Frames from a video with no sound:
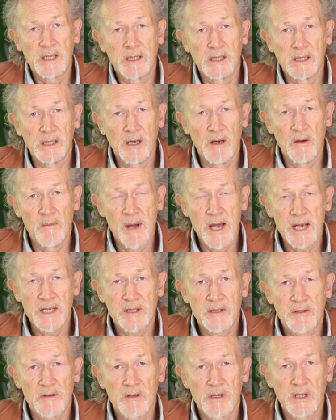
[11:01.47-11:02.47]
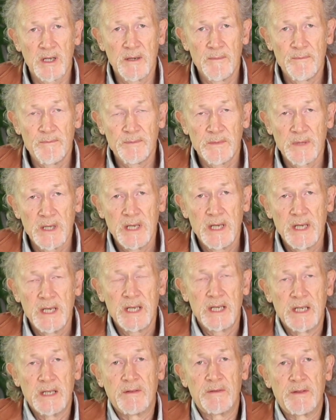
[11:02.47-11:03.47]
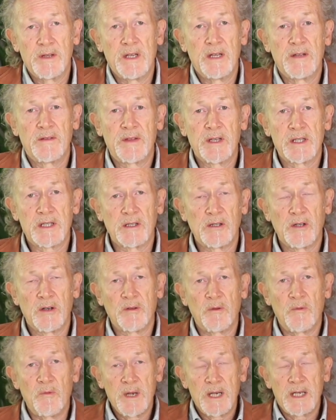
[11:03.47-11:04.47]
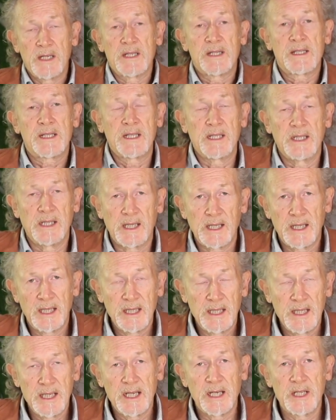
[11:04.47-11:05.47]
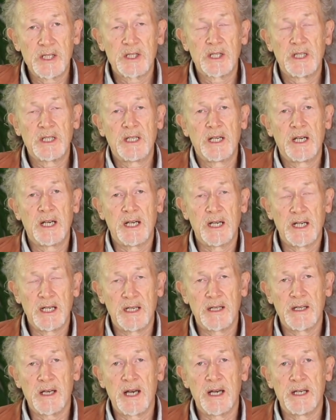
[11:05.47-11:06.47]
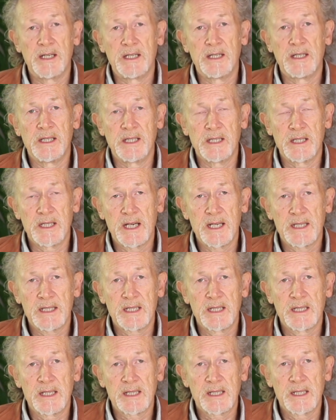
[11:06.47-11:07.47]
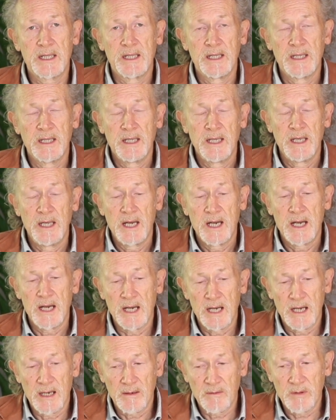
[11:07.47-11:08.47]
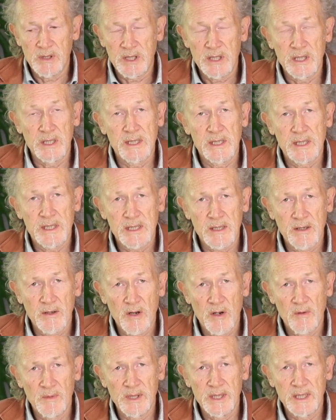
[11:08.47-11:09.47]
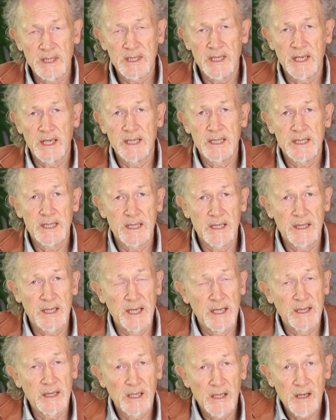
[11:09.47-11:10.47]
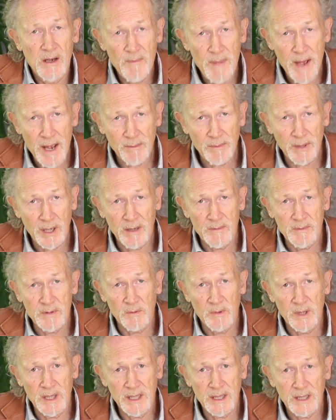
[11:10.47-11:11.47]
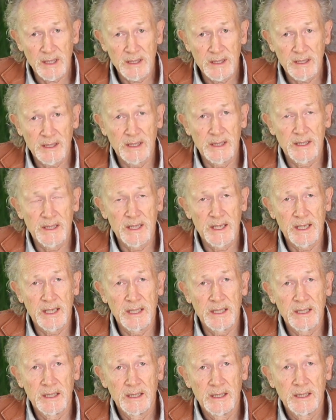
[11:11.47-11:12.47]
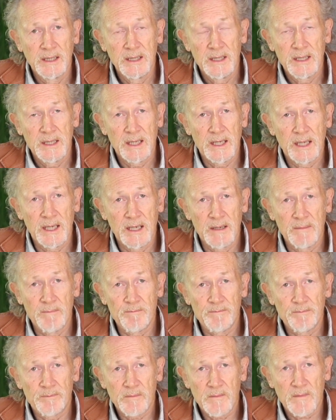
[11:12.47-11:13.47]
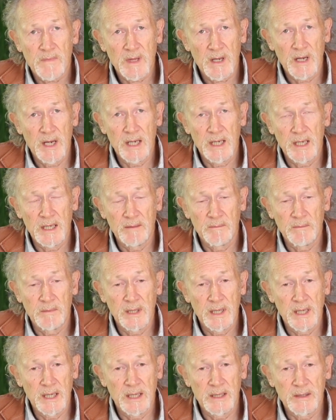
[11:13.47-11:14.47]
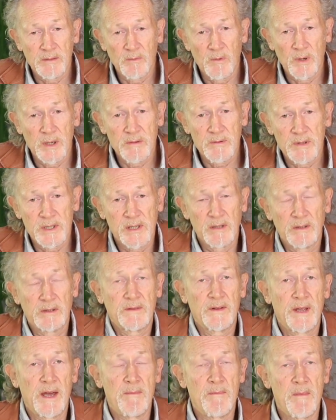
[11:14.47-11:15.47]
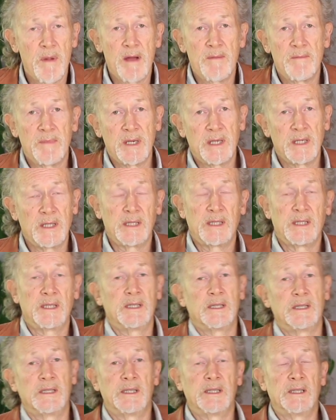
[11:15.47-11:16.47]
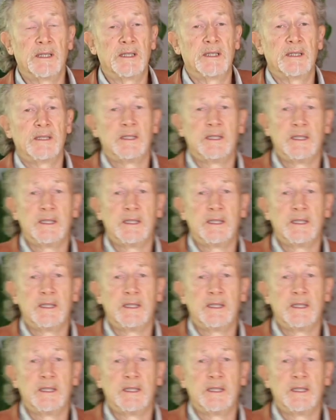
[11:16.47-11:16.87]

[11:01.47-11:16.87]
the lower back stronger. If there's a lot of weakness in the kidney energy and in the intestines, which is so common these days, then the lower back becomes weak, and then and one result of that might be a